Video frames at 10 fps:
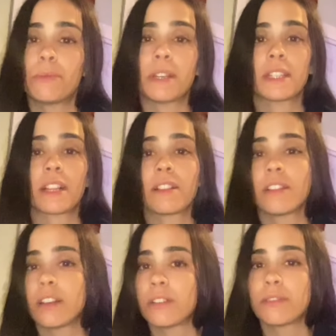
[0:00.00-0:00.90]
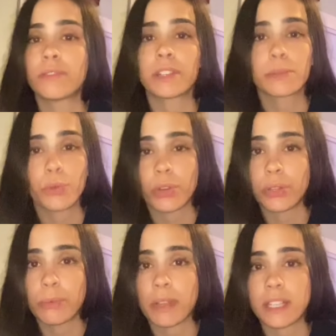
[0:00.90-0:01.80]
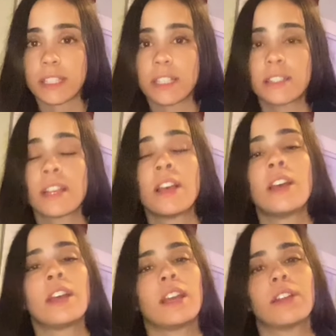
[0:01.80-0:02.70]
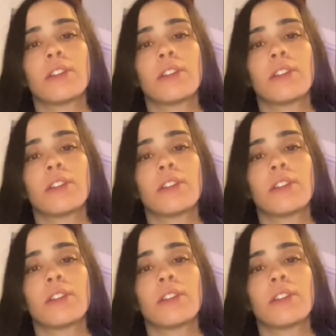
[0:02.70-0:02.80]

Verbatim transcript: because I love exploring new places and